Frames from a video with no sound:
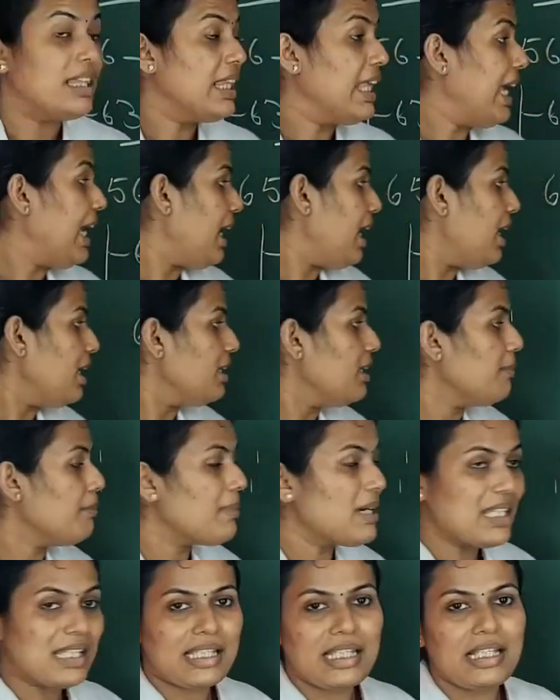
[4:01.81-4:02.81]
They are the
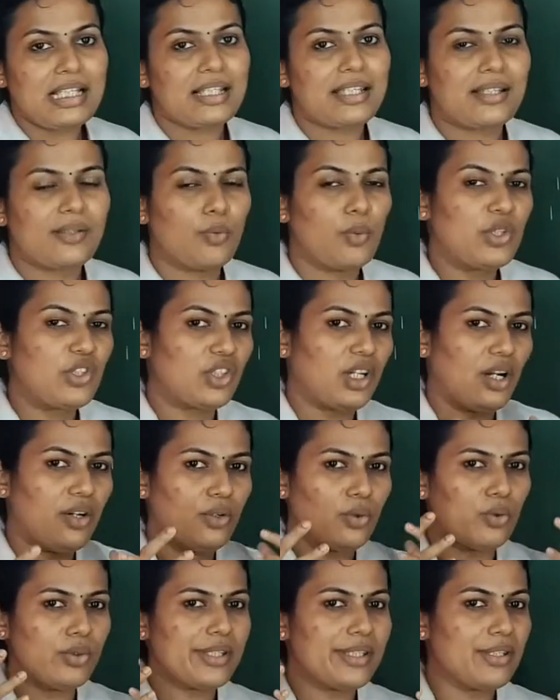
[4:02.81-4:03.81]
muscles which
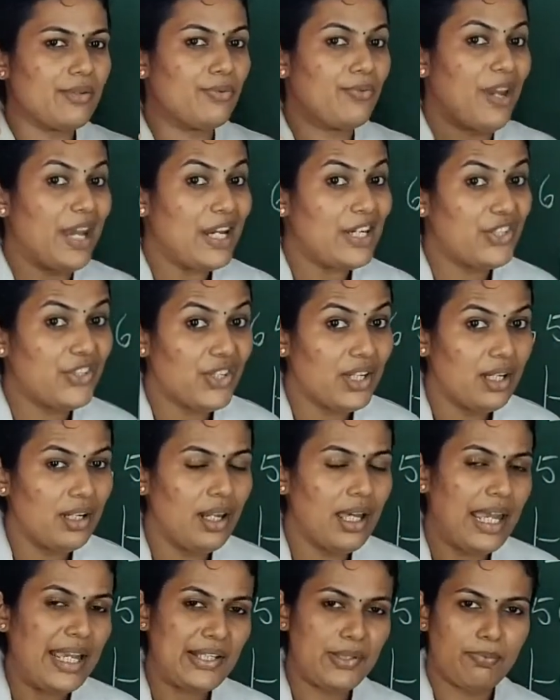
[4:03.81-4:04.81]
controls the facial
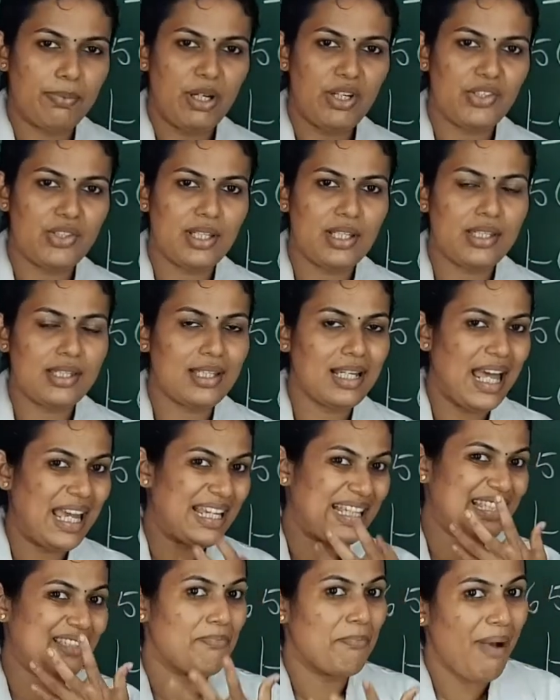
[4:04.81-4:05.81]
expressions
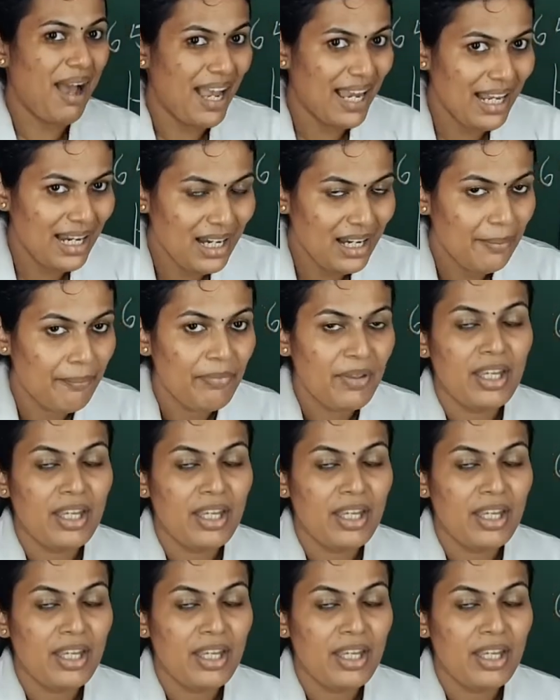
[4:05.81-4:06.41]
like smile.